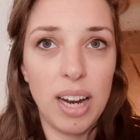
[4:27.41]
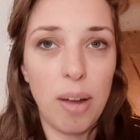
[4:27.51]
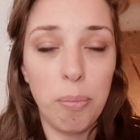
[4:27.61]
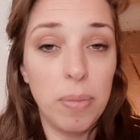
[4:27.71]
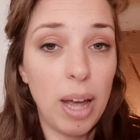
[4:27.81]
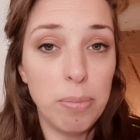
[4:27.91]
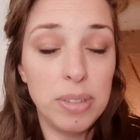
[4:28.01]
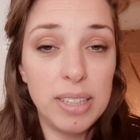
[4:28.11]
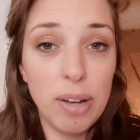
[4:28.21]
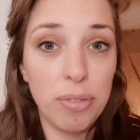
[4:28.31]
I'm
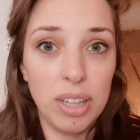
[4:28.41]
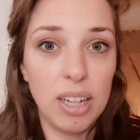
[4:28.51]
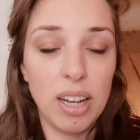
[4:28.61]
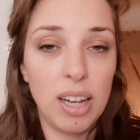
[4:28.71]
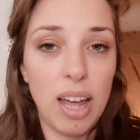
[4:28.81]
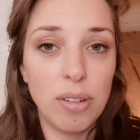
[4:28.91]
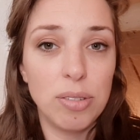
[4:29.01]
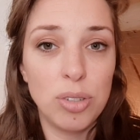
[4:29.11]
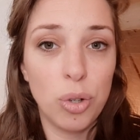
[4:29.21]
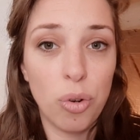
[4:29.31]
definitely not
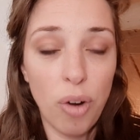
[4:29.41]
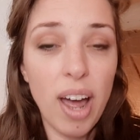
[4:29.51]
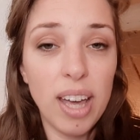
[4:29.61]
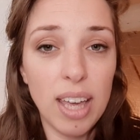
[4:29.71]
allowed to cry.